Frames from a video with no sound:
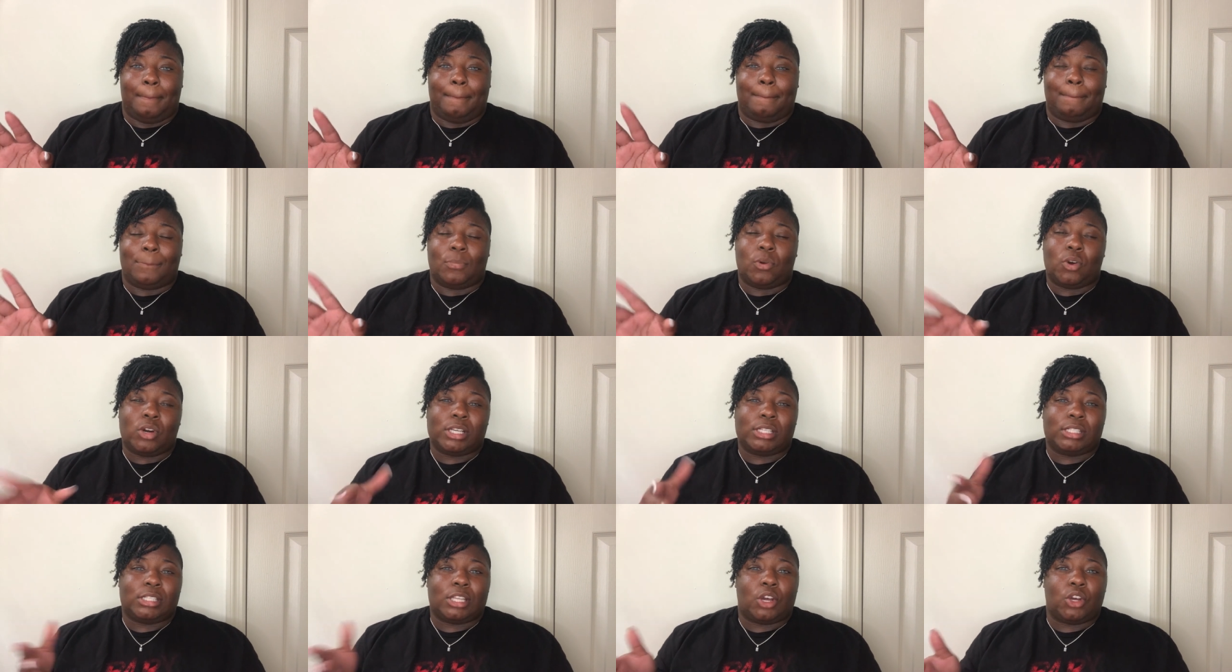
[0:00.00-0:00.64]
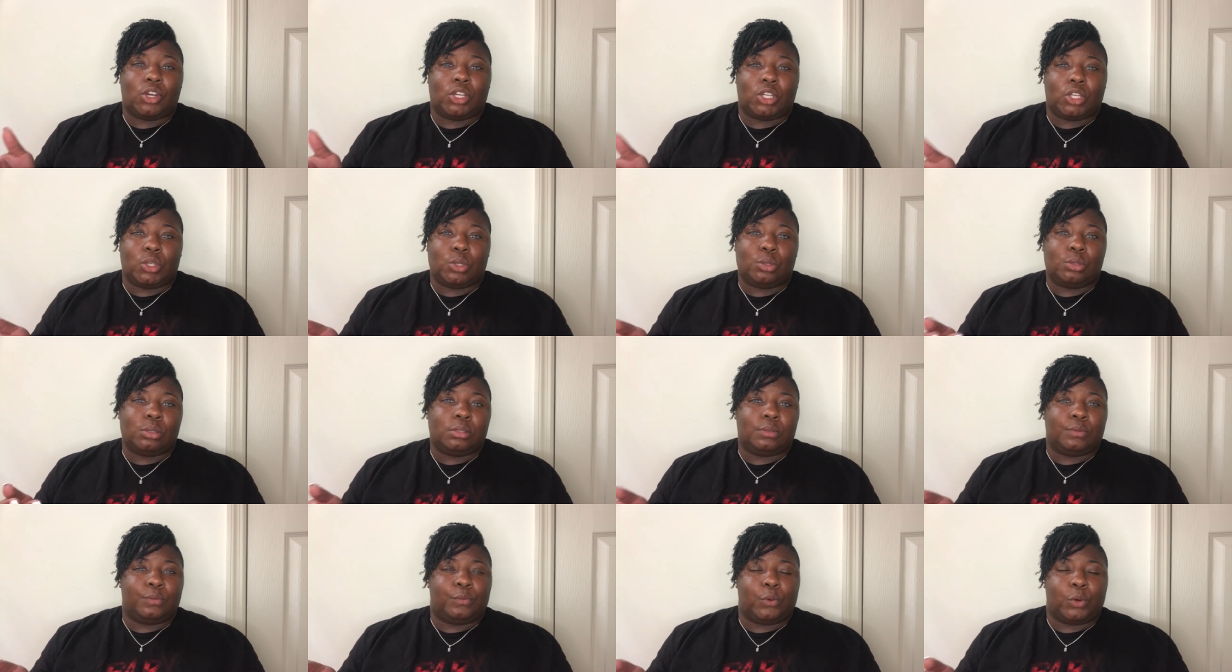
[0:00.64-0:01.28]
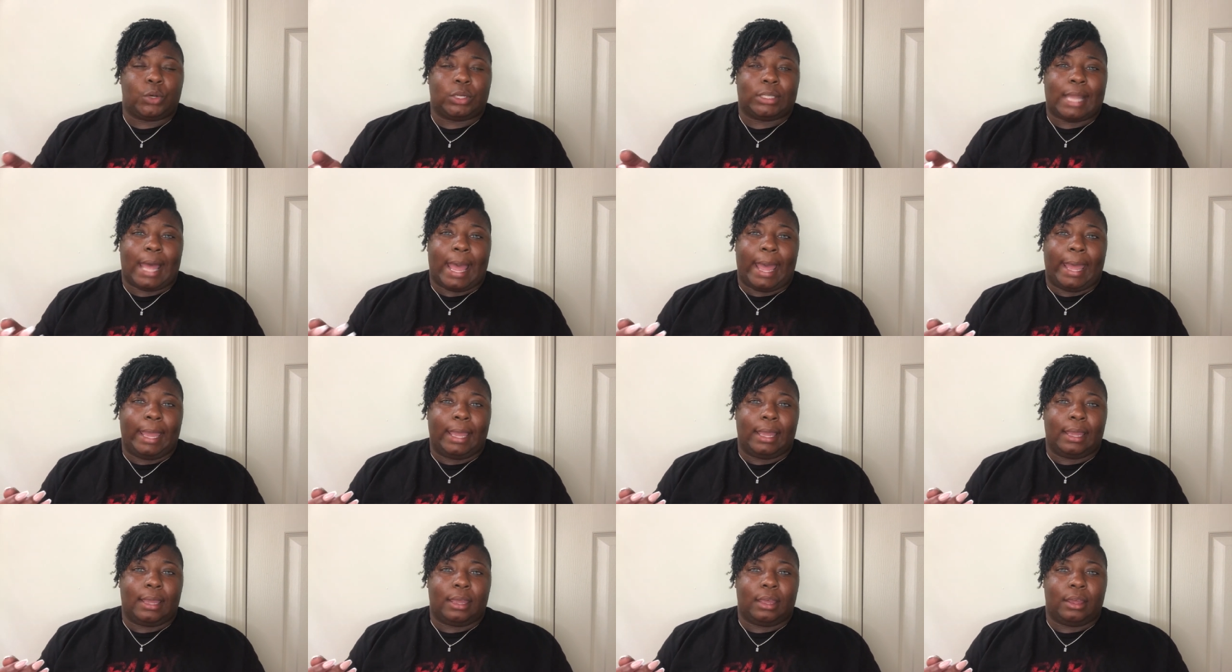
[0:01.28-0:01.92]
more so used for
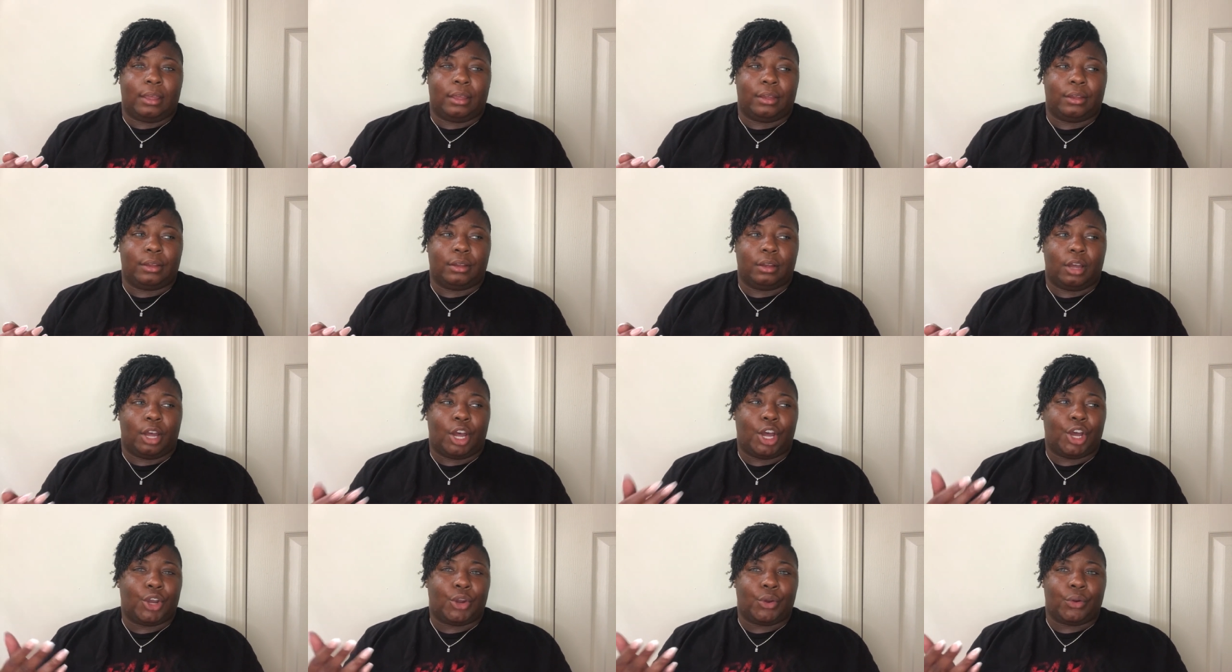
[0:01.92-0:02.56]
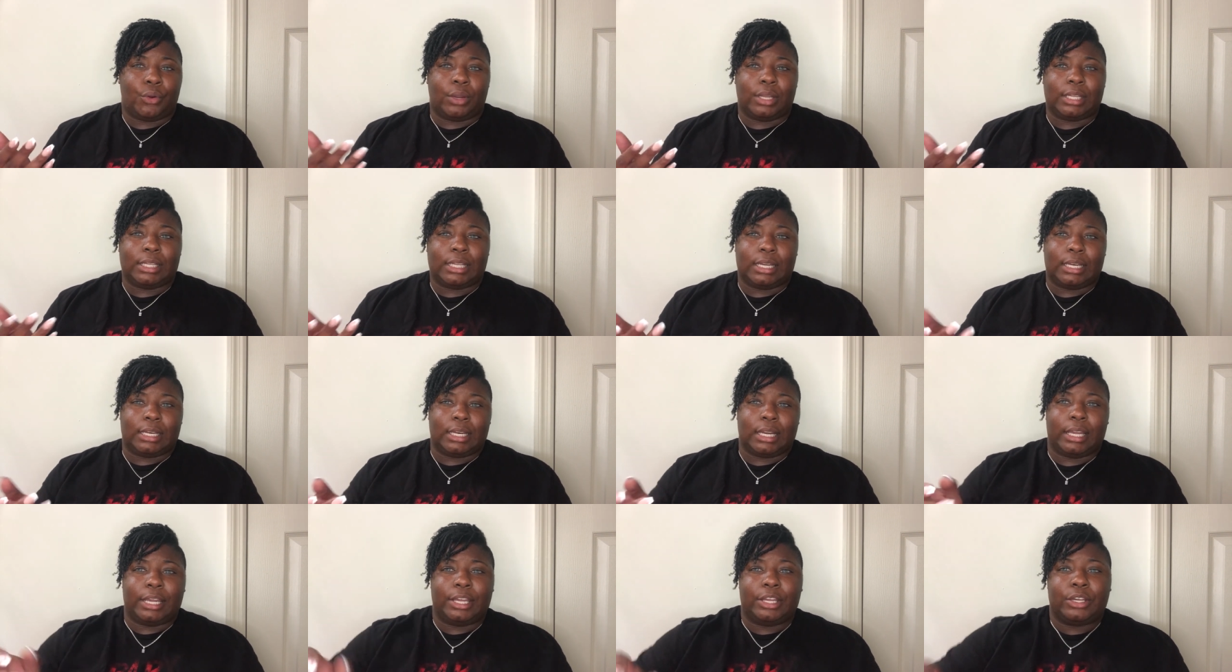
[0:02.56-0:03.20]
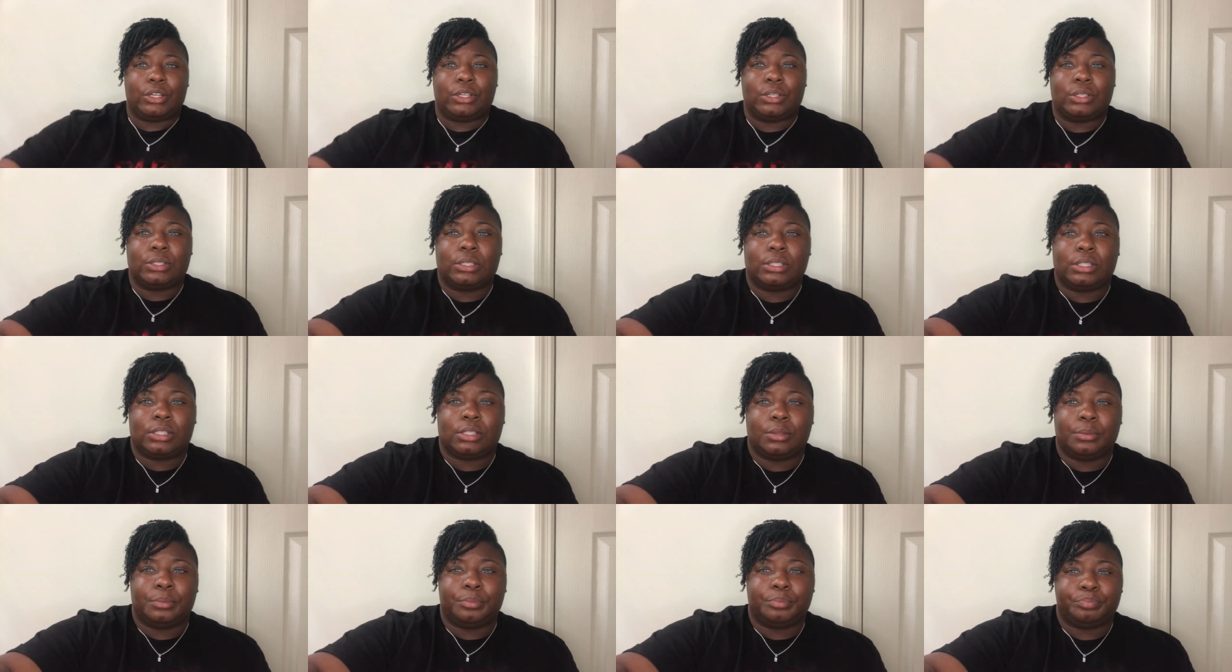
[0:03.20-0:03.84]
like acrylic
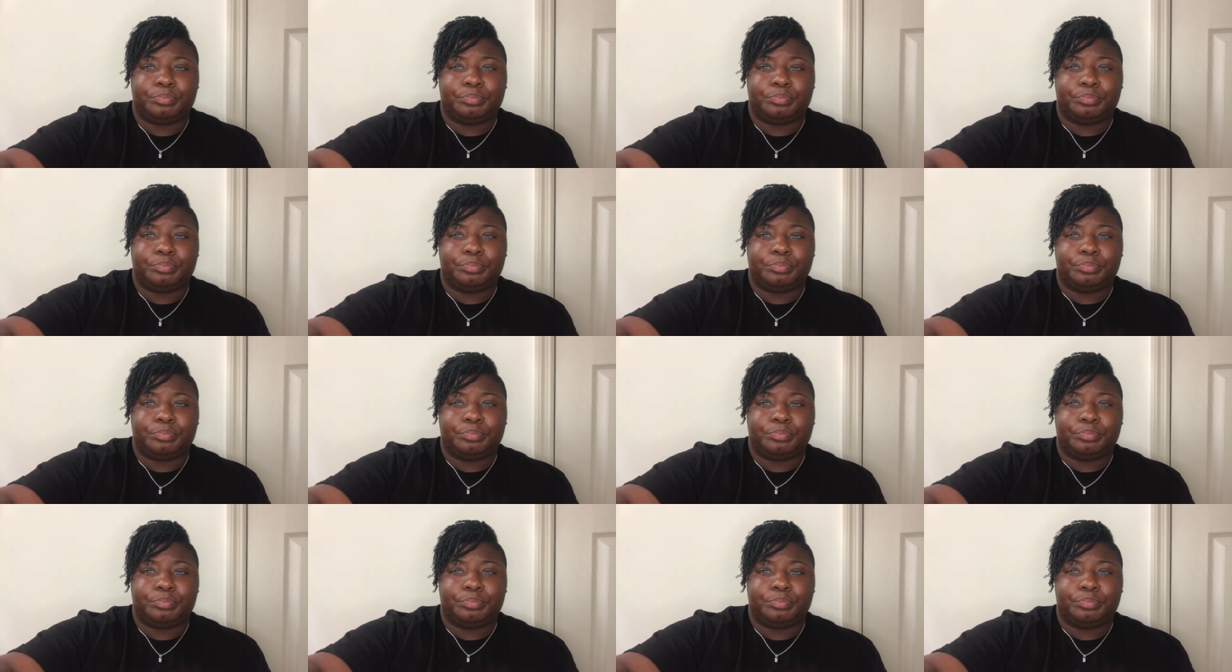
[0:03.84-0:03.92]
nails.